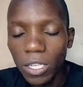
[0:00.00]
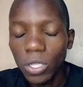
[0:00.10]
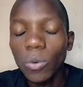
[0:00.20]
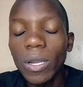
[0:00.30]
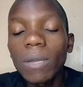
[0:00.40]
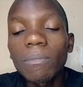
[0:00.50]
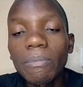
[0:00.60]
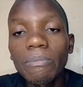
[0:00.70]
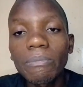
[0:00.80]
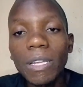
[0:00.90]
So when
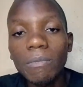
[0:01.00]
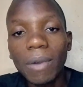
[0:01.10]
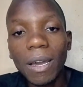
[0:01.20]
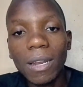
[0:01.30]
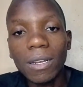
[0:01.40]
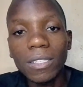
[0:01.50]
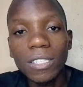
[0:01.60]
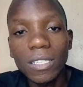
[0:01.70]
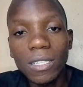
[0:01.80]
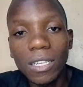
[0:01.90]
PayPal
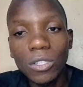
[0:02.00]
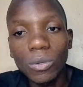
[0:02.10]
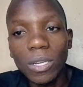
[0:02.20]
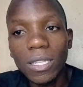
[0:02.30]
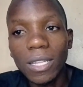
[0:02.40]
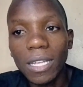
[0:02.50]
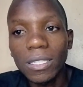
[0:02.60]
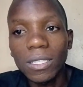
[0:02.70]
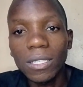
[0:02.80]
sees that you get that